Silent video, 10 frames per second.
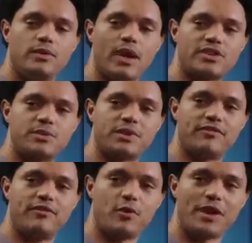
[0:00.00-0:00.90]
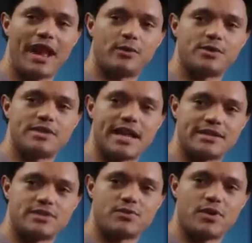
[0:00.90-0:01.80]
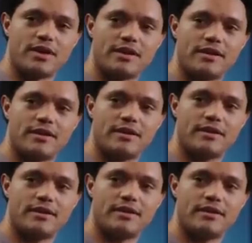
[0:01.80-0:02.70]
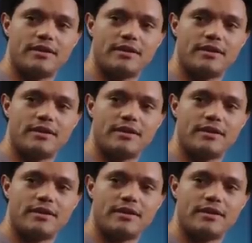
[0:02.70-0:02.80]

You actually want to vote out Texas, Roy? What